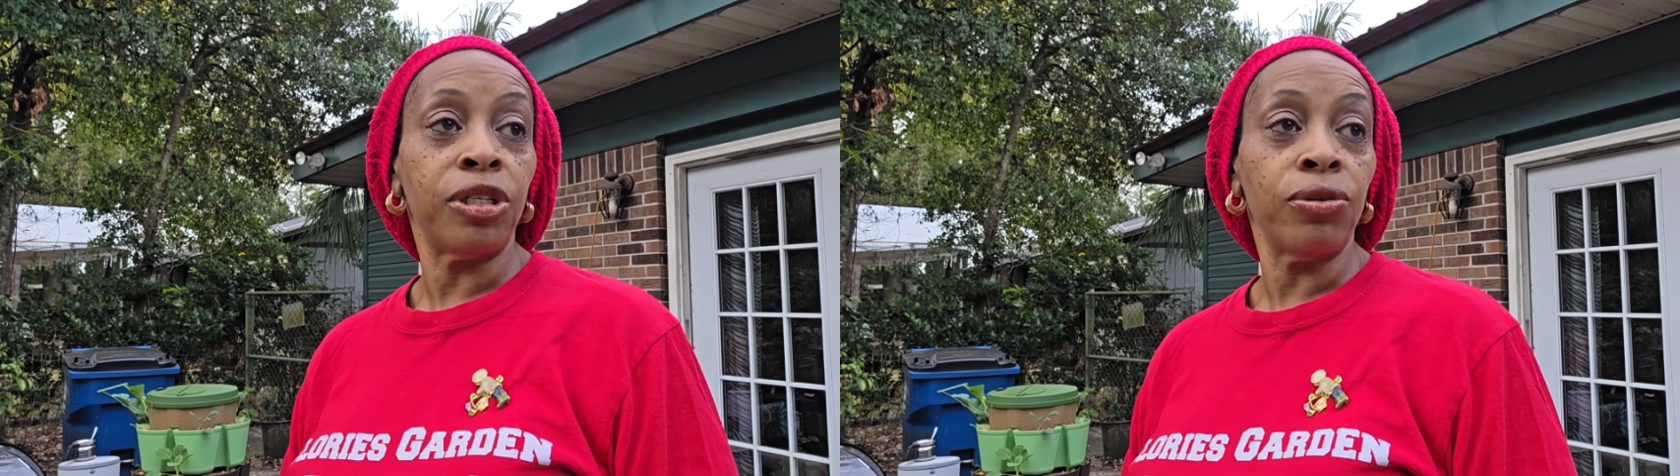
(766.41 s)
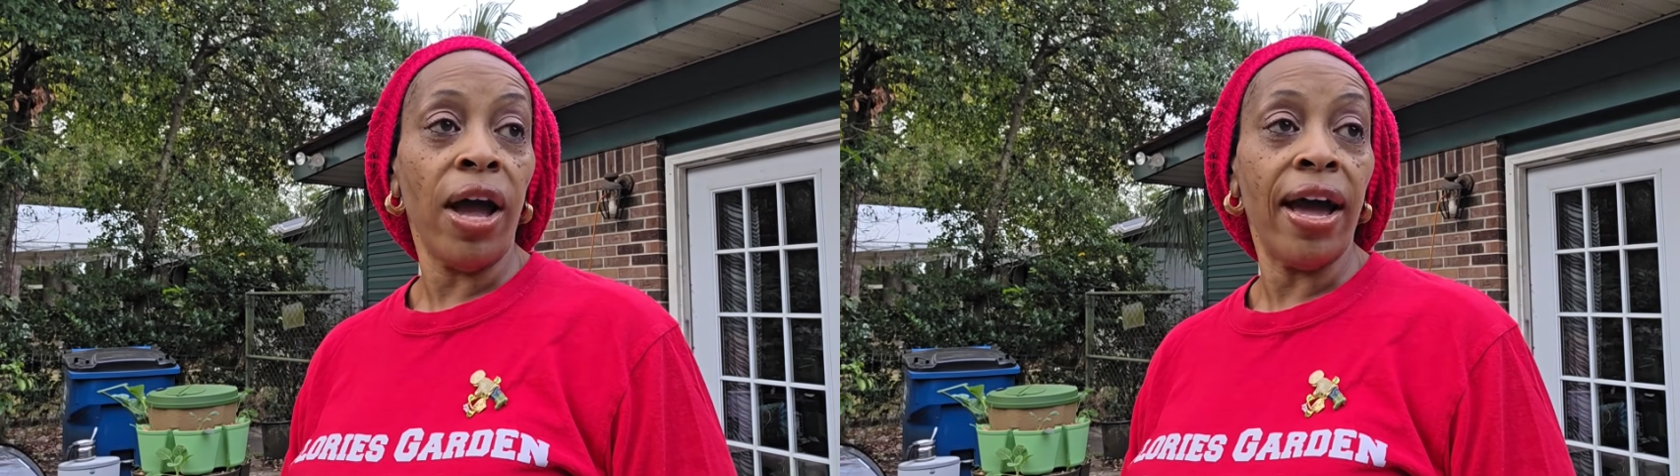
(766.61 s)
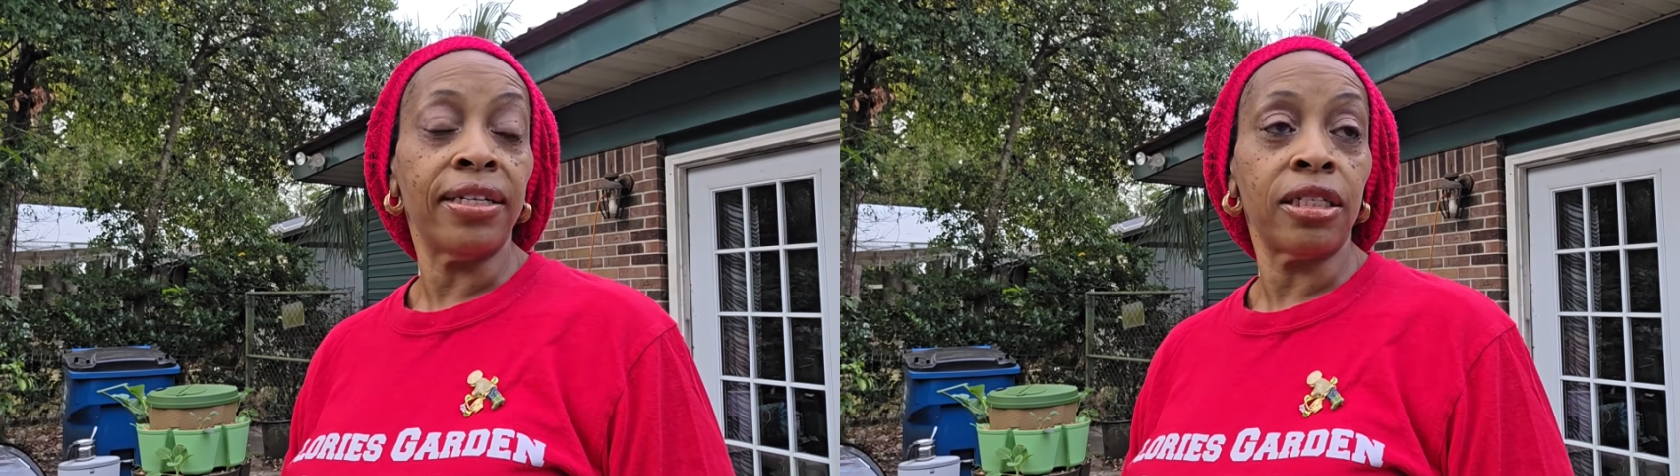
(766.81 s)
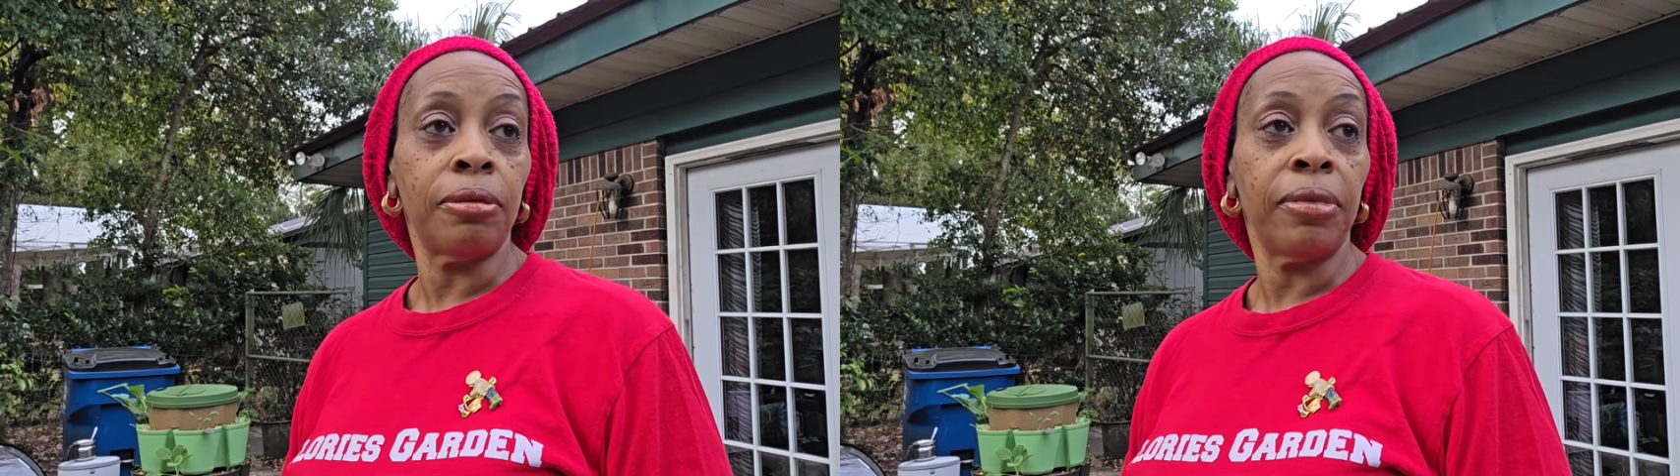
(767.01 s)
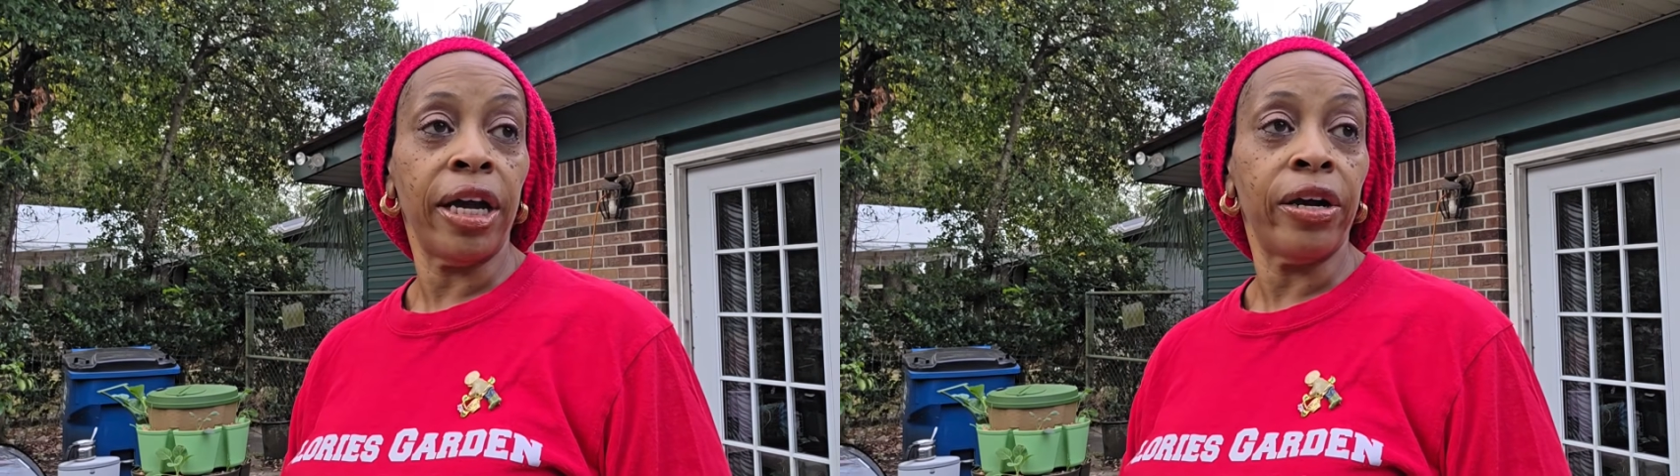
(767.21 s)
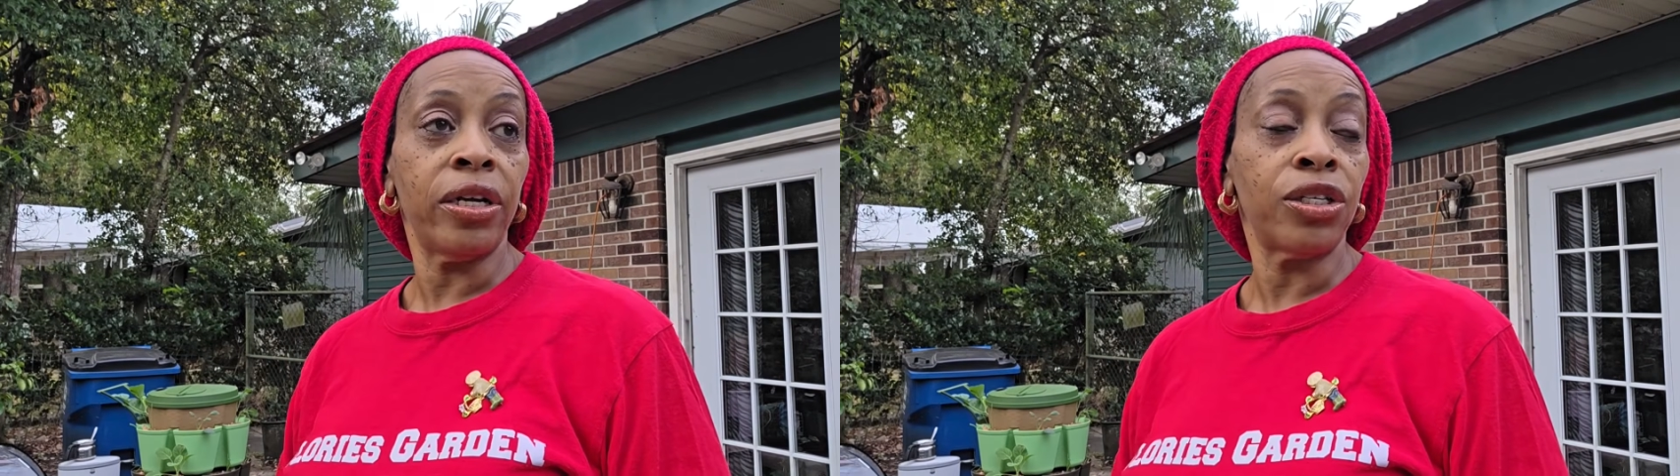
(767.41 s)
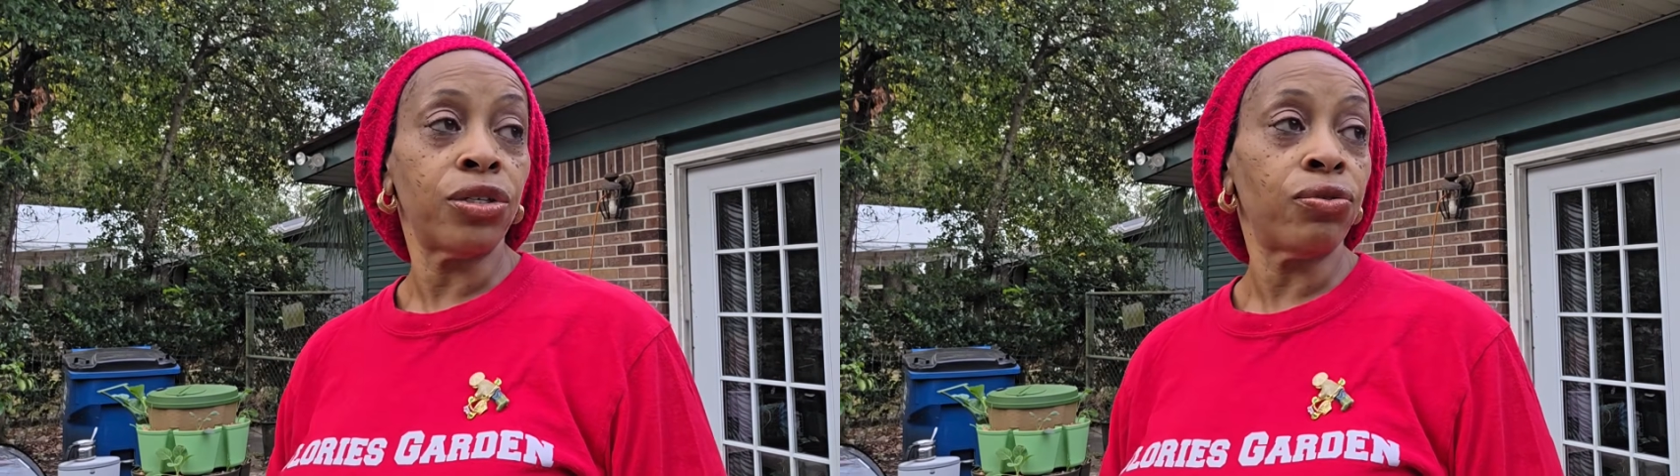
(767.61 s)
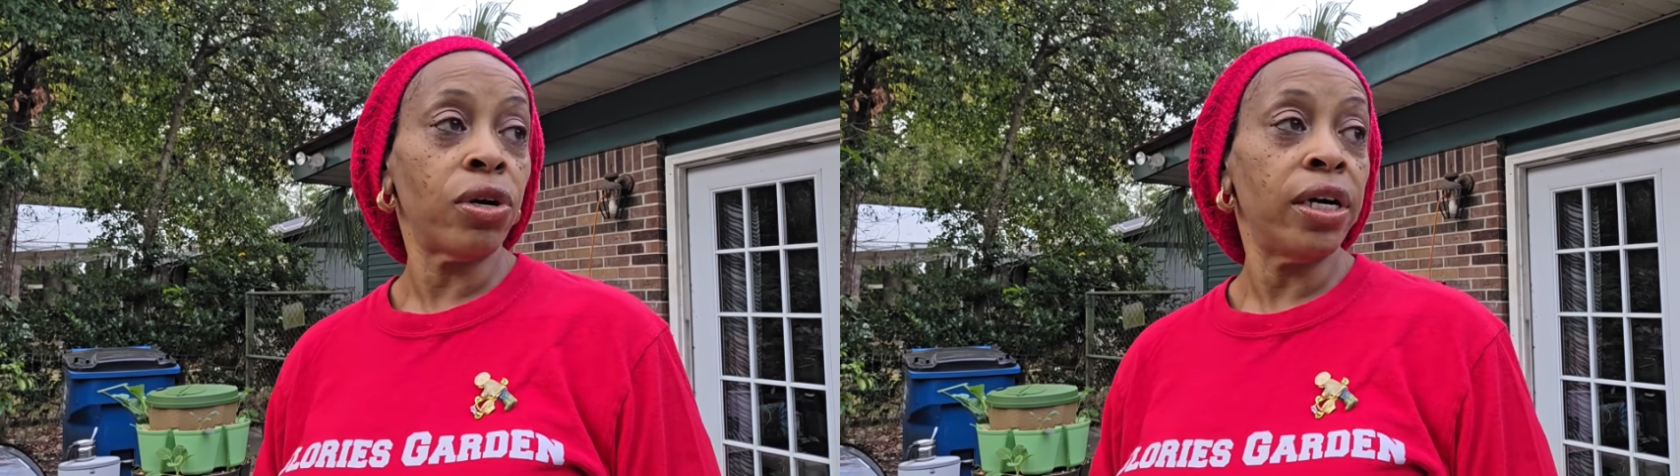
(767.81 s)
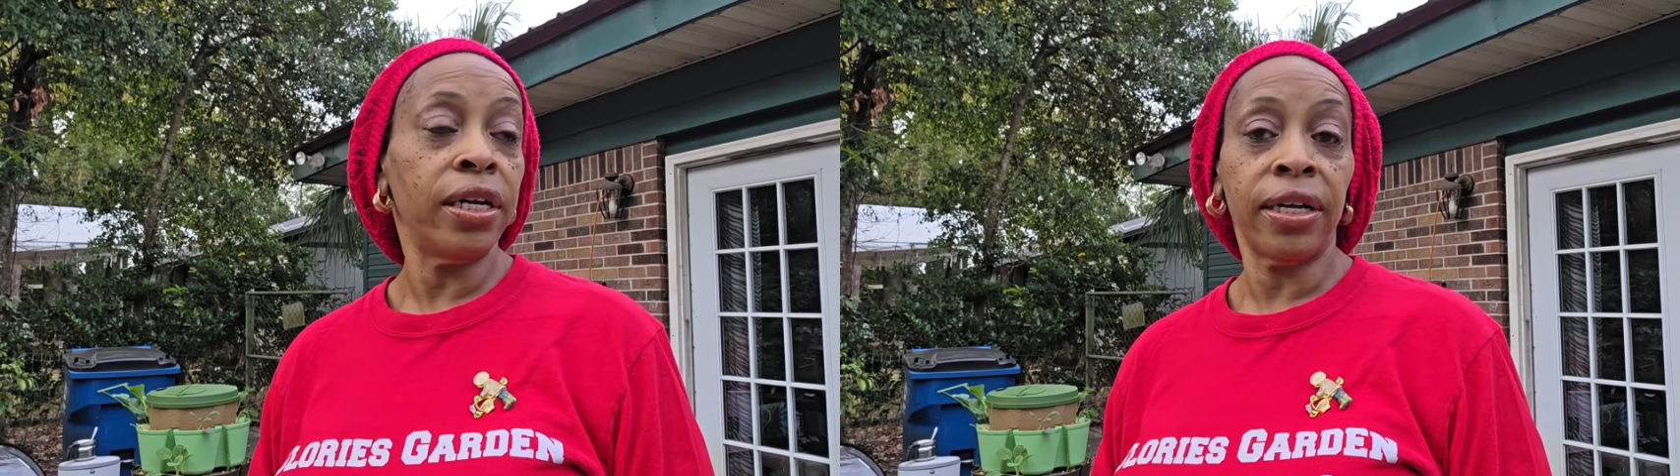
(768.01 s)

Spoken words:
do have some errands to run,